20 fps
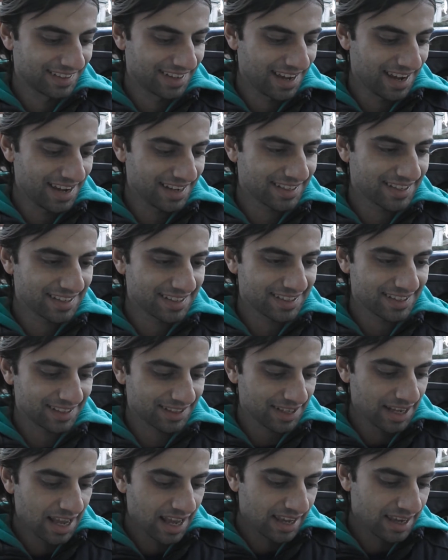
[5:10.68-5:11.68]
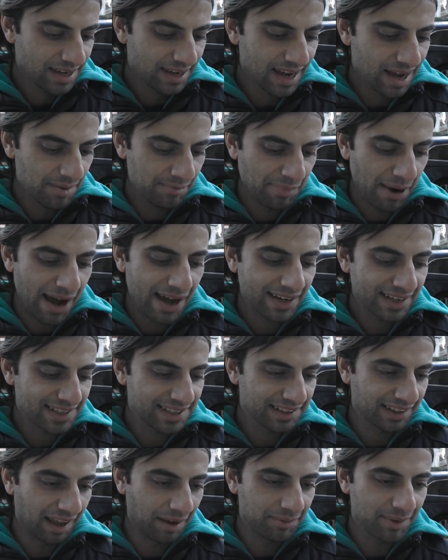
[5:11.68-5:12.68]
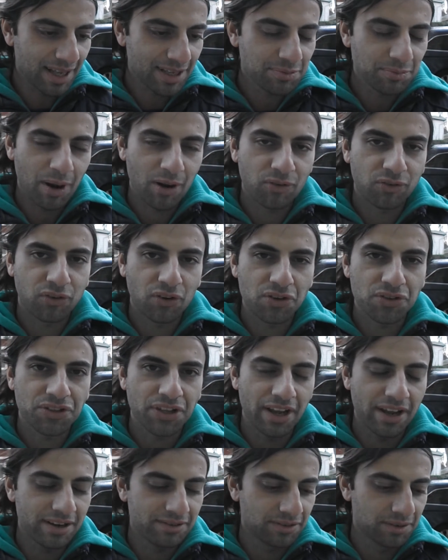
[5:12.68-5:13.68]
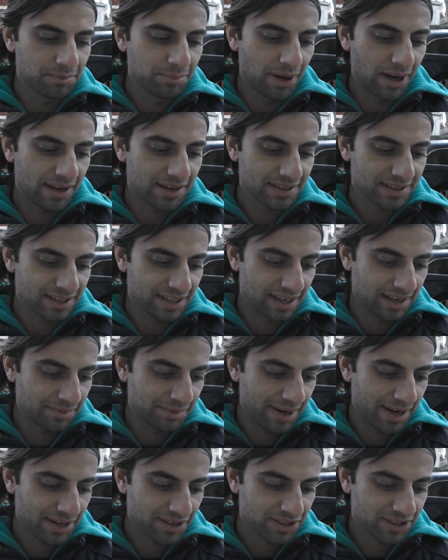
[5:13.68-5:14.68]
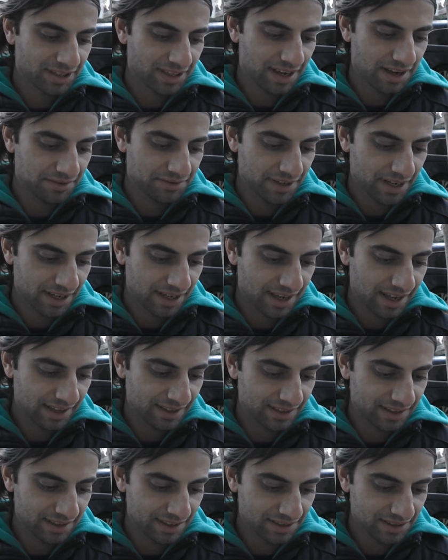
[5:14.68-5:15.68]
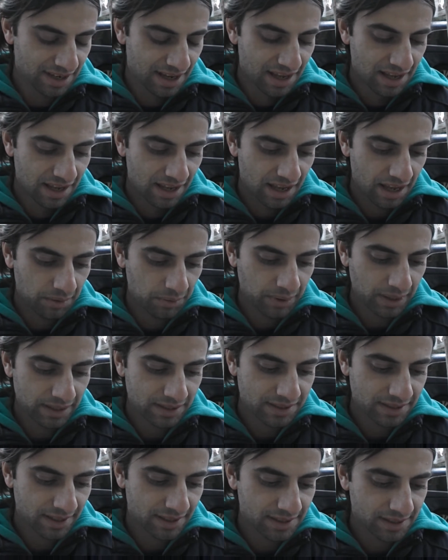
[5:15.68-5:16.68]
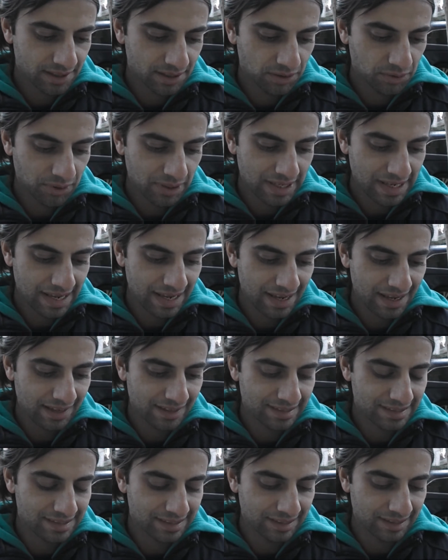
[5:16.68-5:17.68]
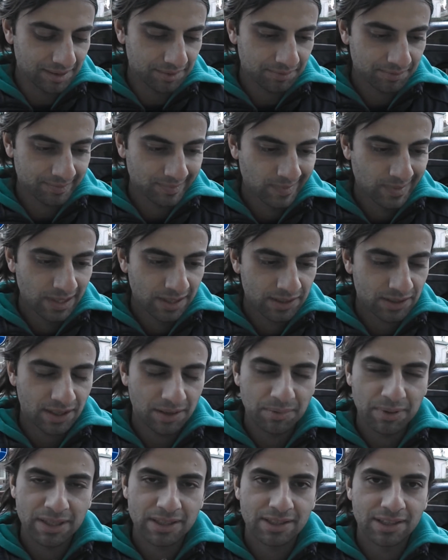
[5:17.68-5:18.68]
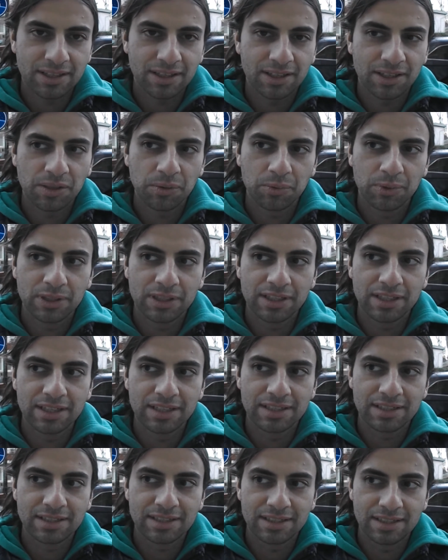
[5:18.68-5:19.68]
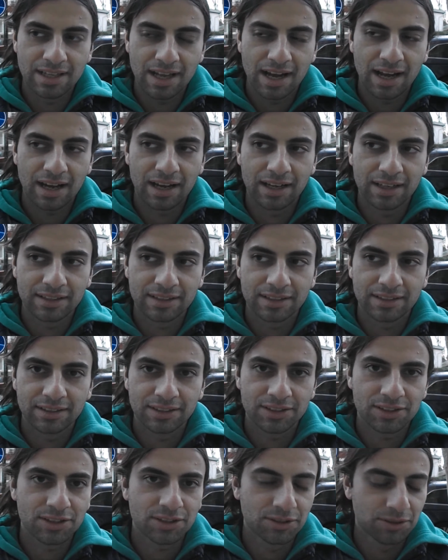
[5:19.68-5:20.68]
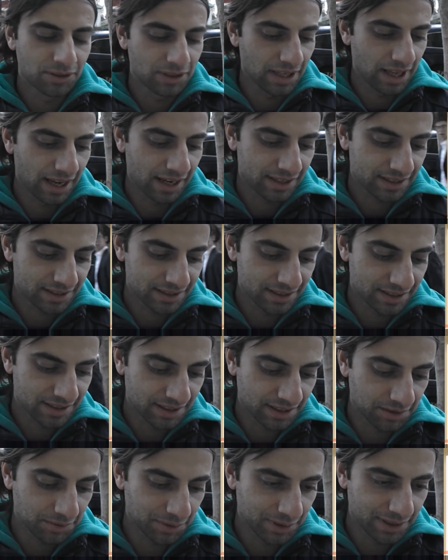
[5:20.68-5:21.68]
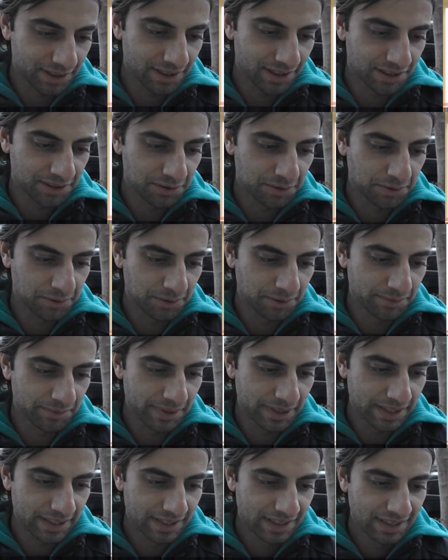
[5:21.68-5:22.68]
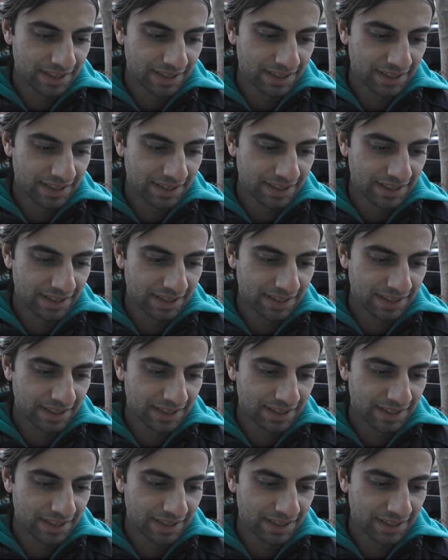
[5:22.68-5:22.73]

18-6. He got body slam. That's my first ever body slam. I actually have not had these. And we got 63 candy. So that means the other one is not a Snorlax. Let's see what the other one will be.